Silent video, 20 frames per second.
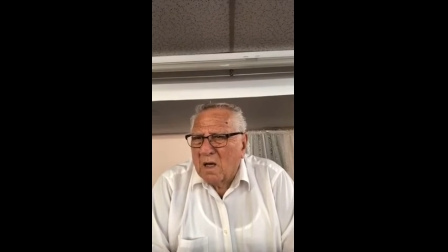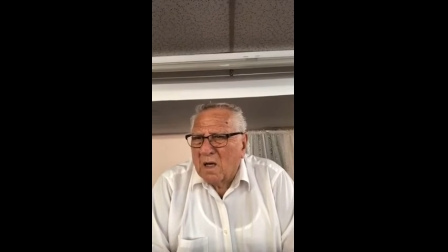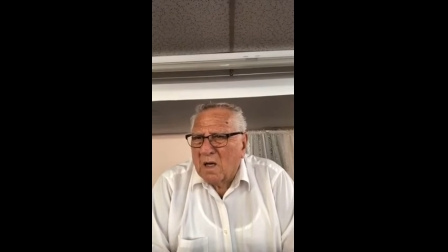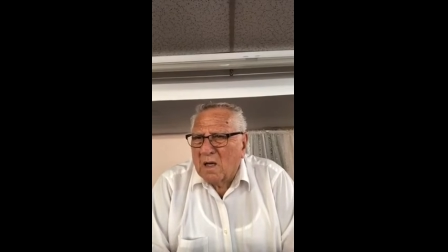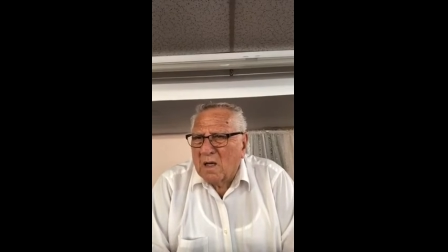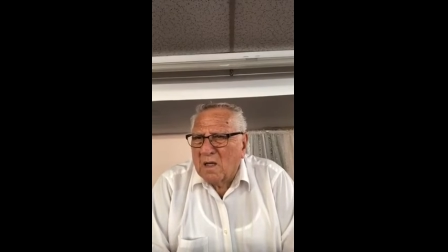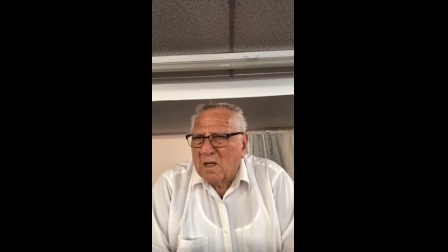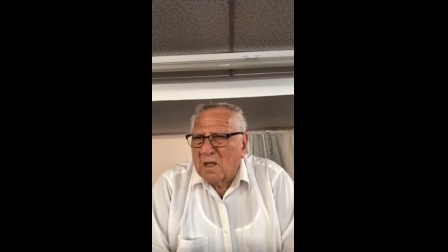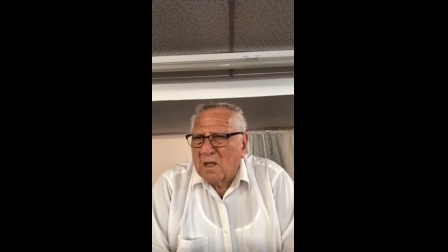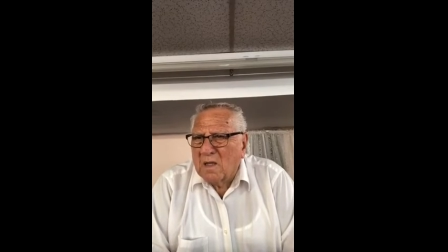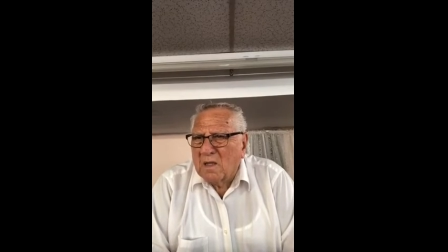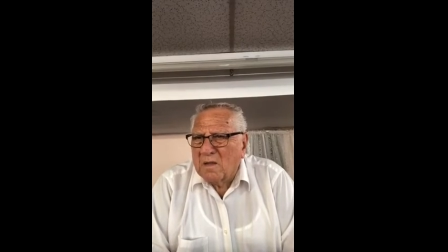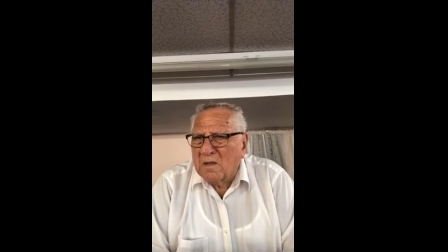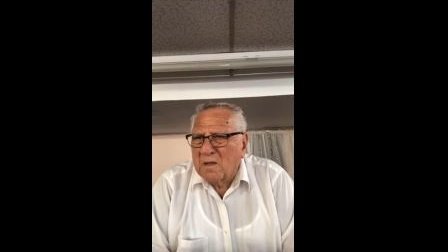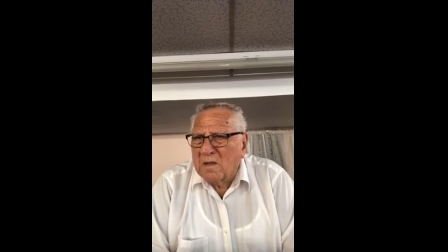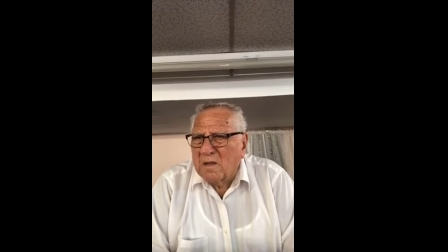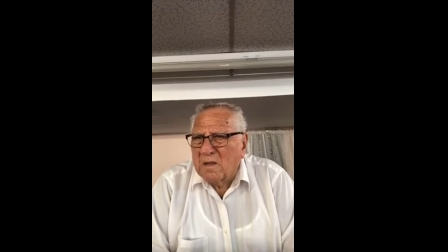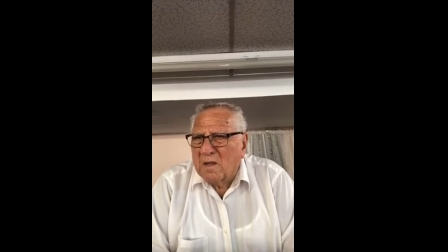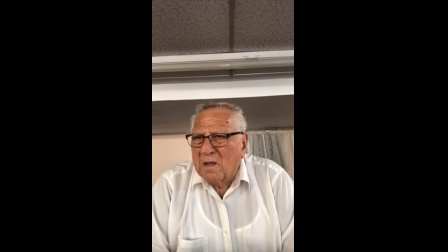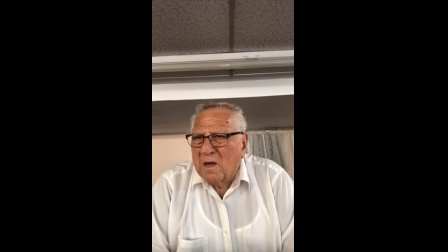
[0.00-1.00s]
uh, uh,
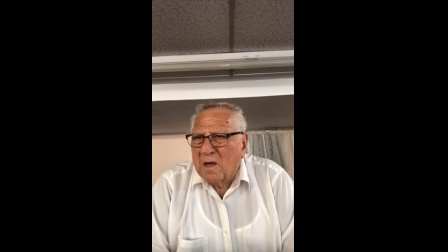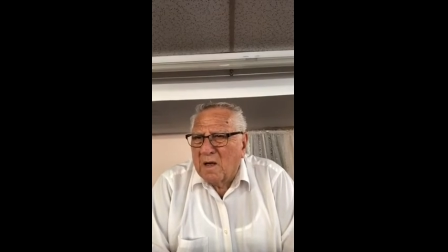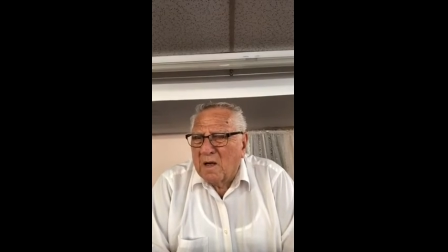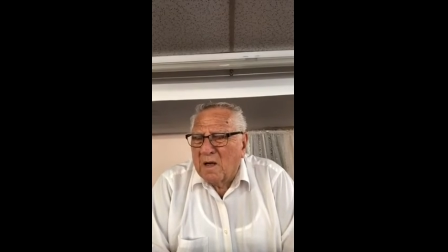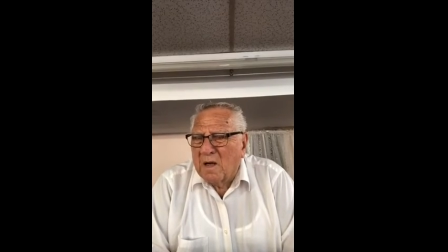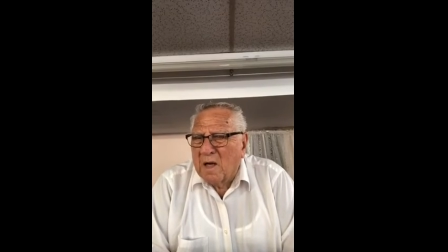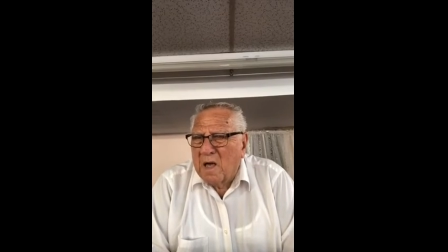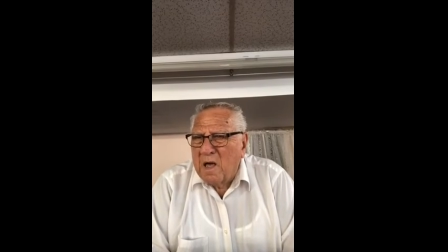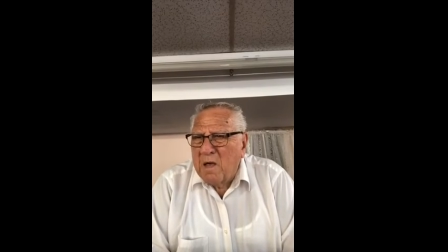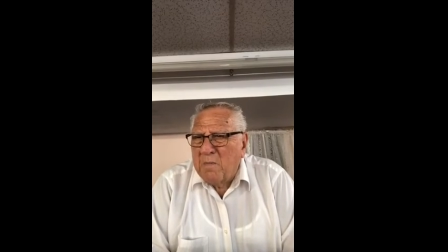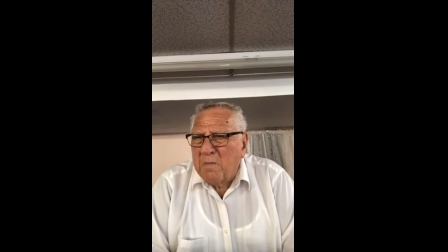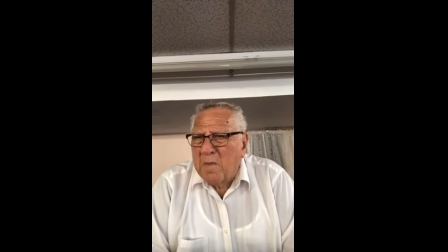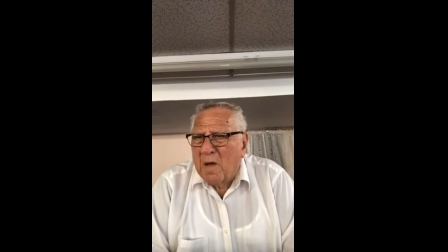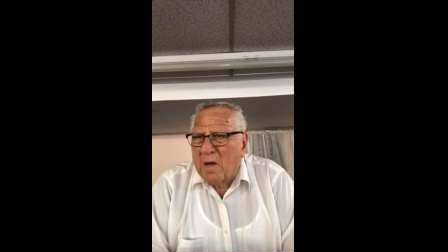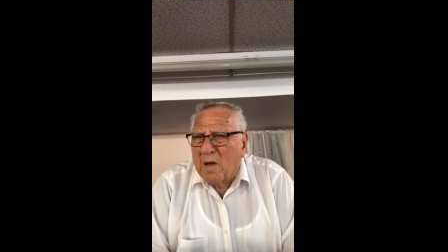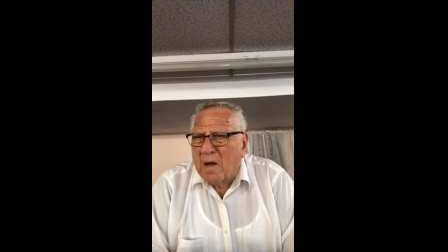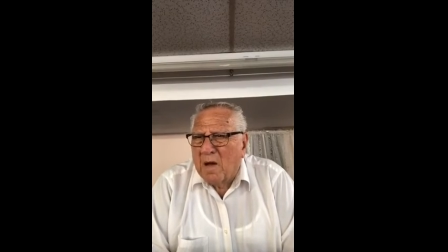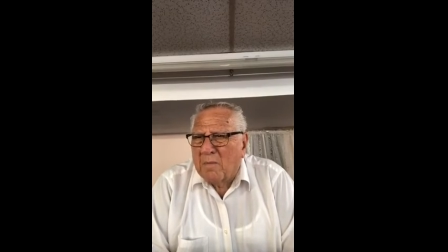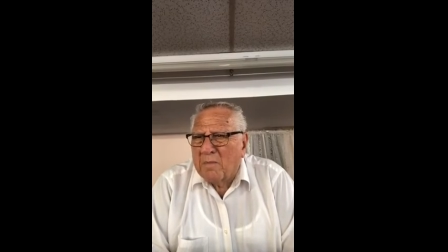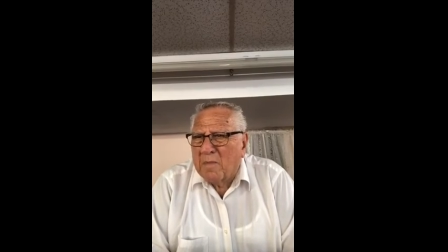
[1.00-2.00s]
he,
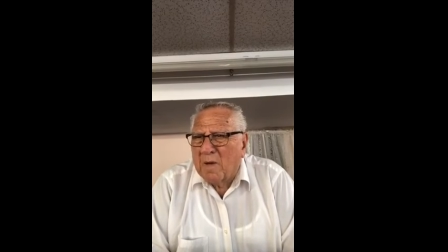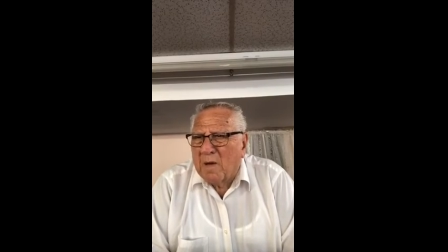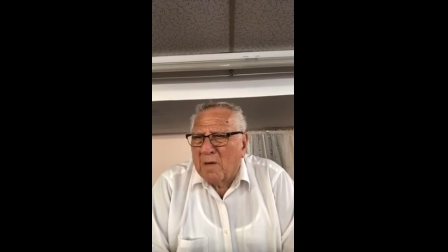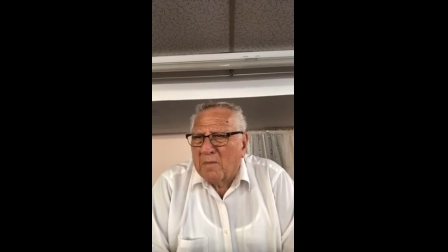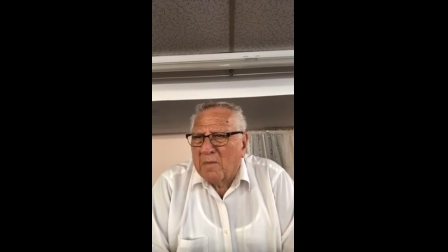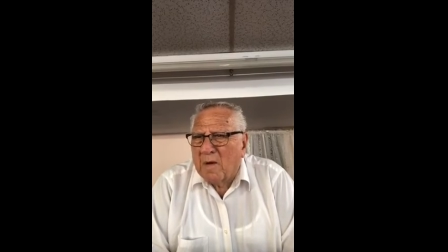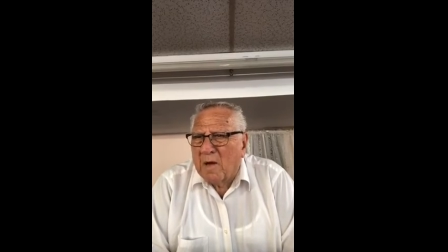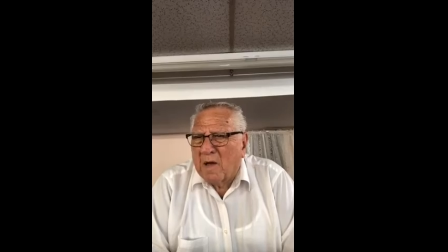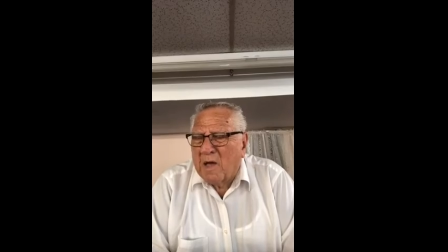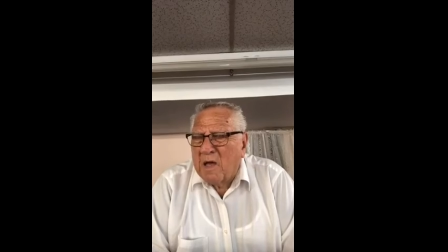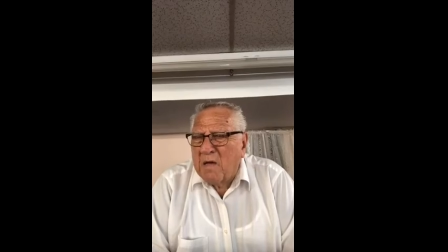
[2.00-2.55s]
um, um,